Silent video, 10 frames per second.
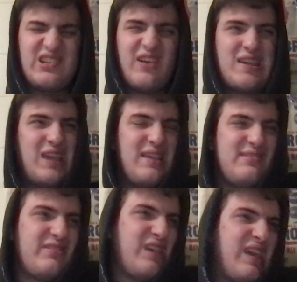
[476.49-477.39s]
so I guess
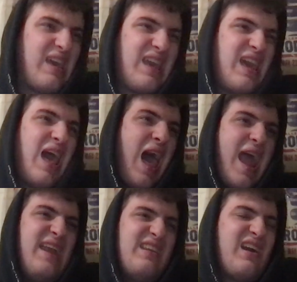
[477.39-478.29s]
you could
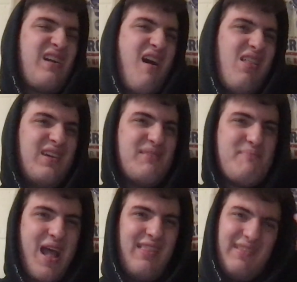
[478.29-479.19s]
kind of call it a
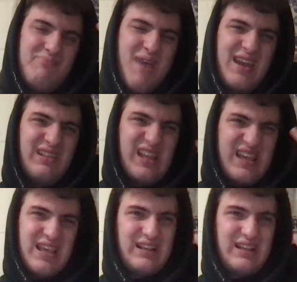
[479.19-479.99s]
medley.